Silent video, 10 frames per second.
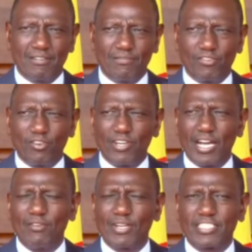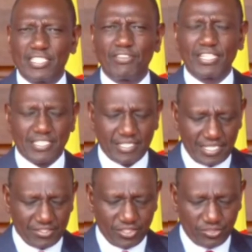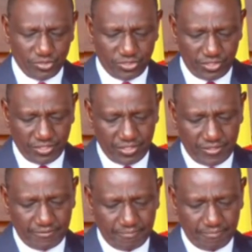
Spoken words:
for our TVET institutions.